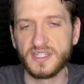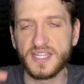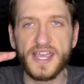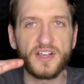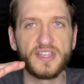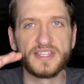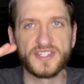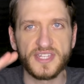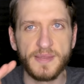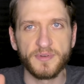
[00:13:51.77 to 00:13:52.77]
the tail is
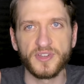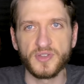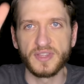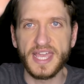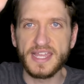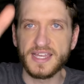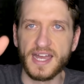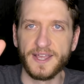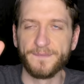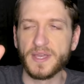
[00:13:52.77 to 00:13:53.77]
steeper. You land
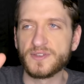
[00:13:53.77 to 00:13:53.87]
on it.